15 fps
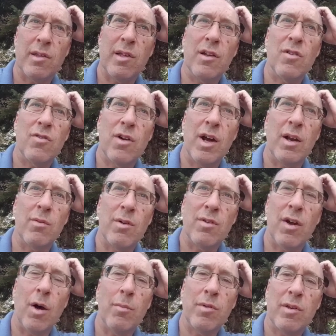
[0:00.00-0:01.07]
sunshine, which
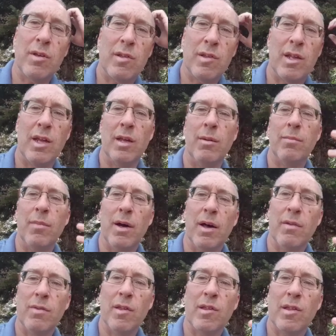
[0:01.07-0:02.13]
helps to see
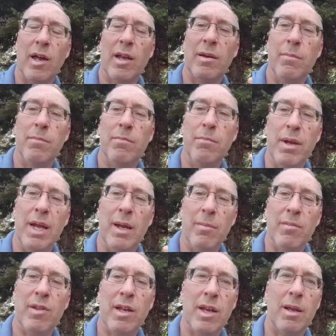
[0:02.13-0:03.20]
the sun
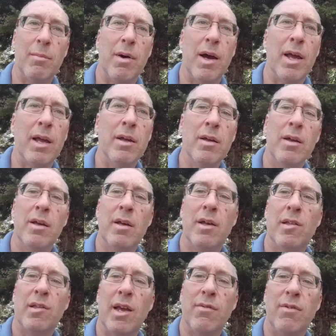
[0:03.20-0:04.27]
beams hitting my
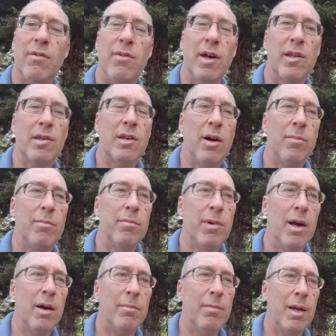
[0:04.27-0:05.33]
safety vest help
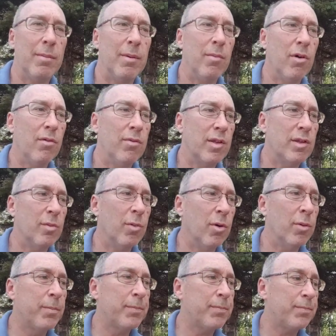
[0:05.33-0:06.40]
make me more visible.